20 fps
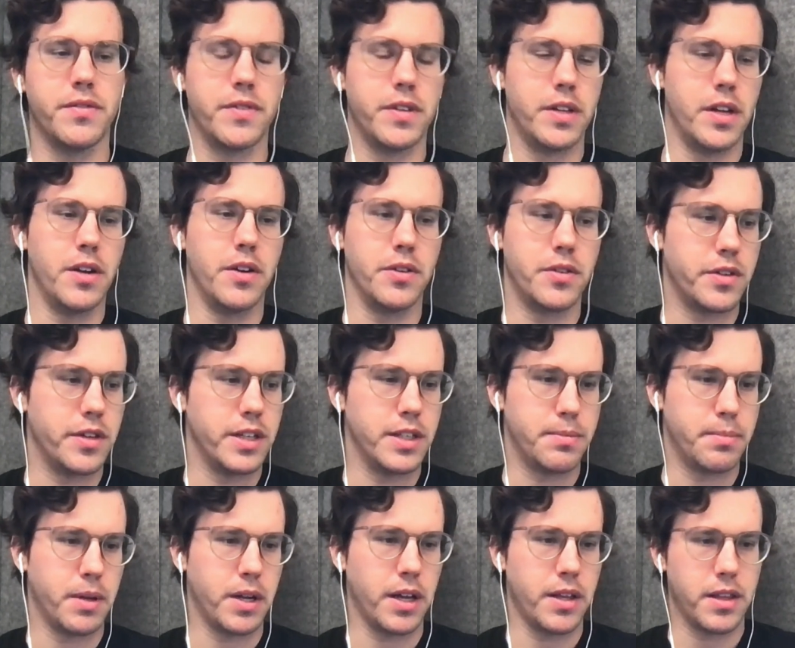different
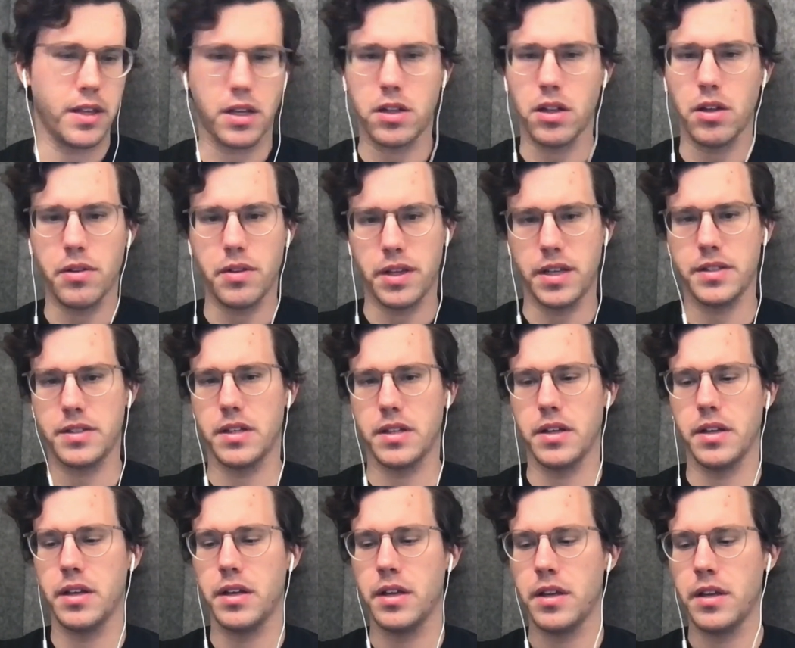industries. But I think clothing is
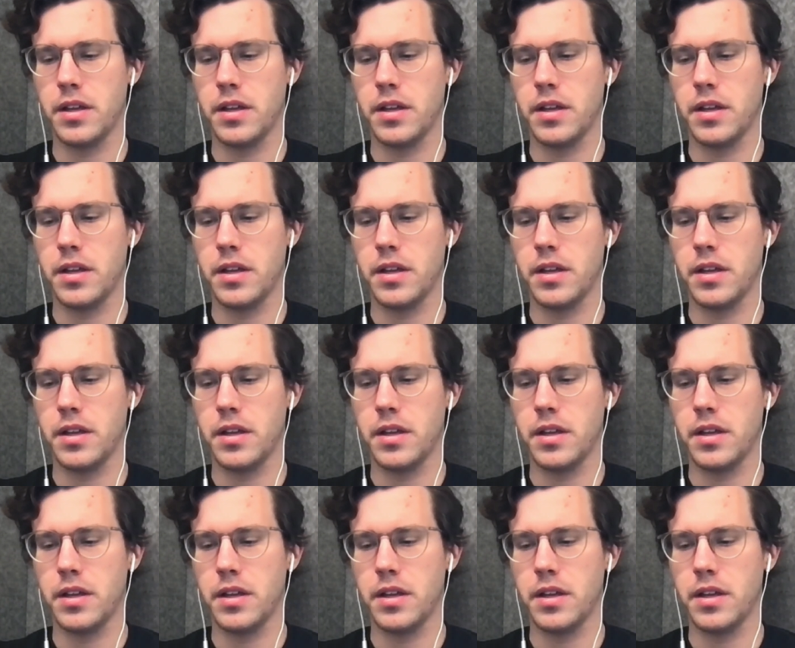a